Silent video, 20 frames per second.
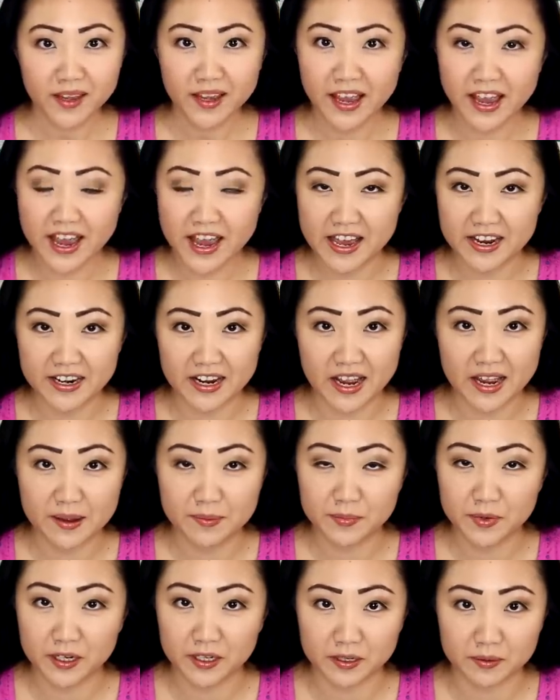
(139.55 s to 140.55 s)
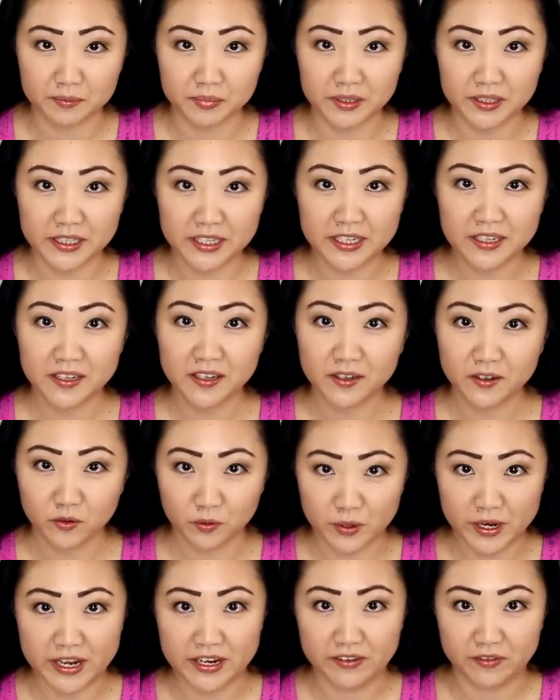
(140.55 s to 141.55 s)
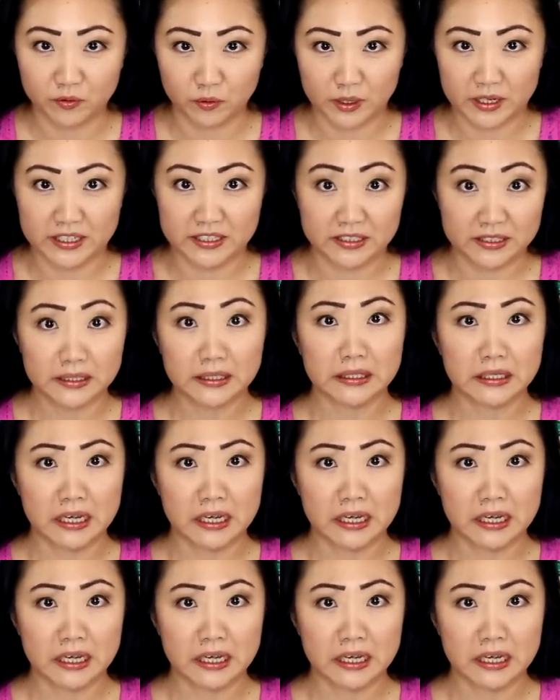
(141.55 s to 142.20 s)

and I'm a complete Creative Grids